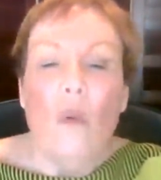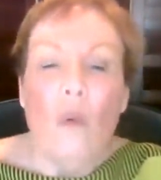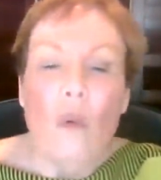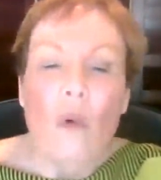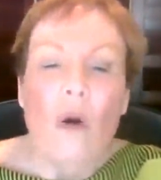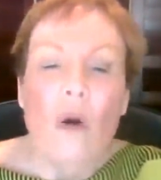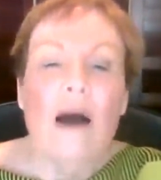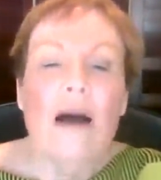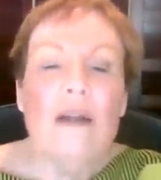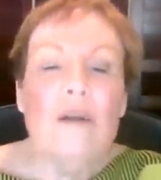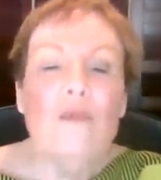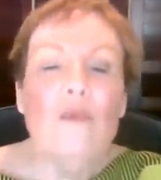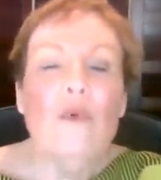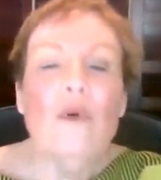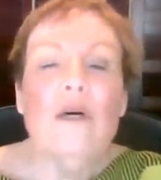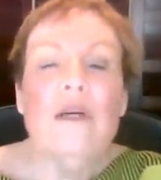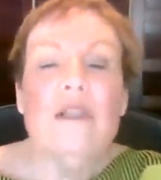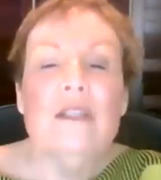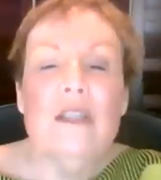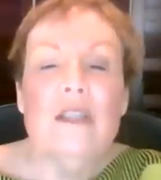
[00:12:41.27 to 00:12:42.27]
What
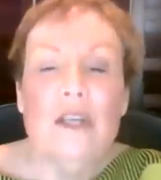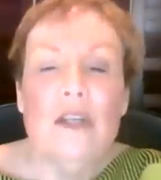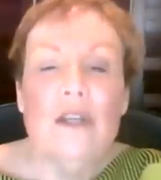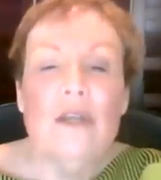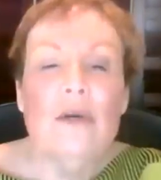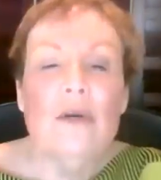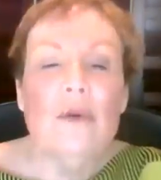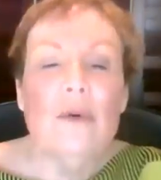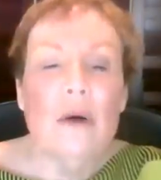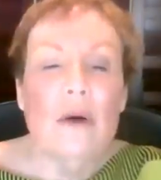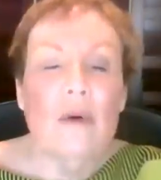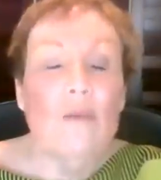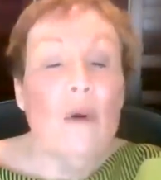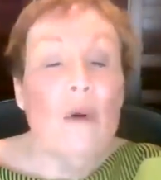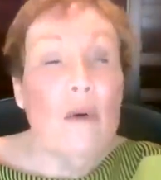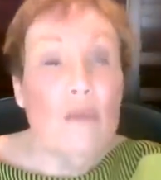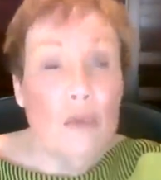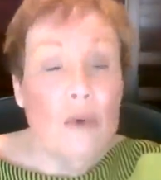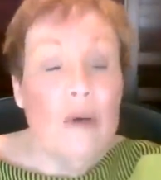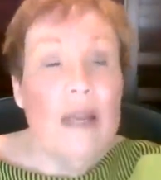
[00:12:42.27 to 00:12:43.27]
would
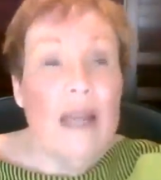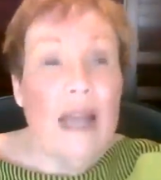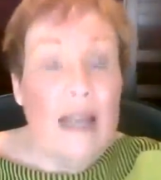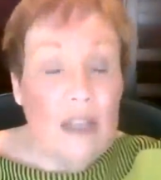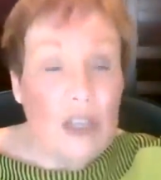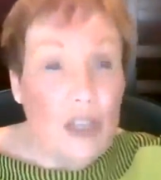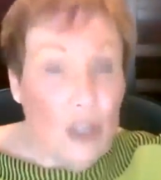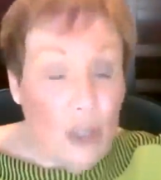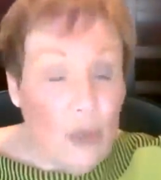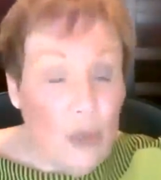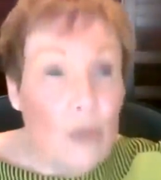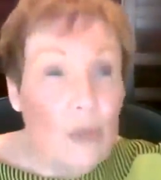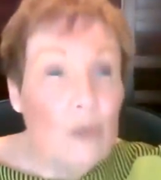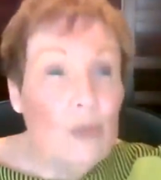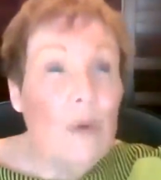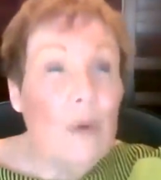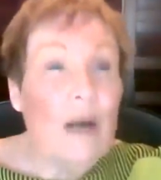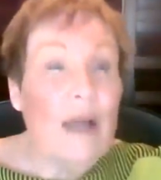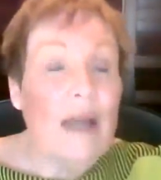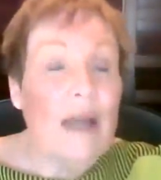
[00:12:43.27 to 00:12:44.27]
a
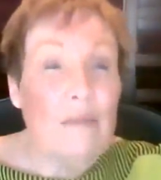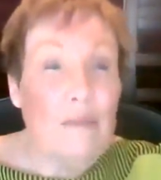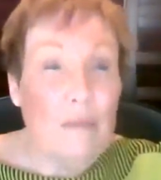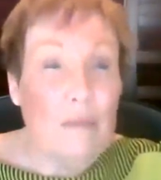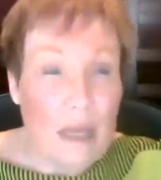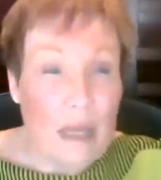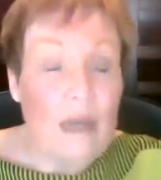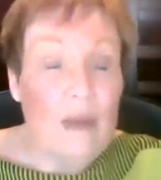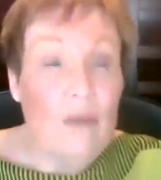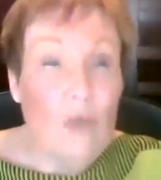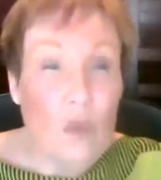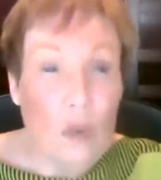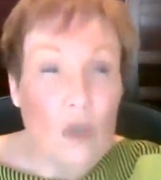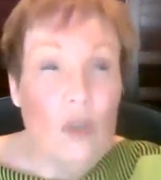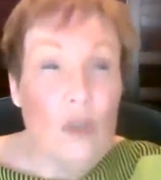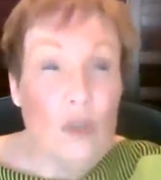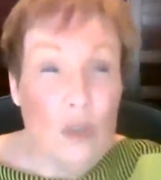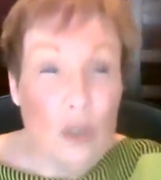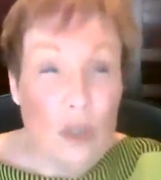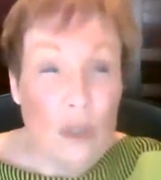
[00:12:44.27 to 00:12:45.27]
you and me
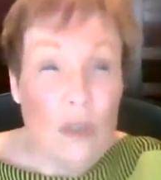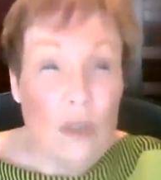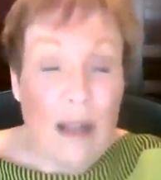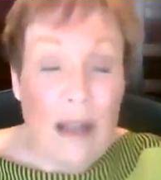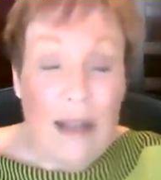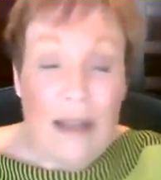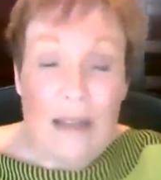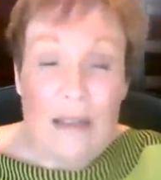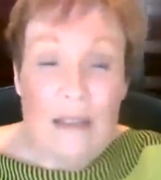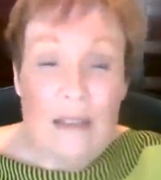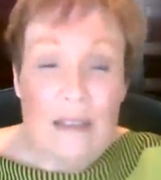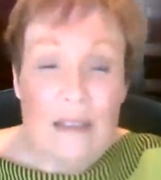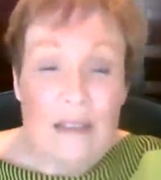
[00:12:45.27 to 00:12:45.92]
world look like?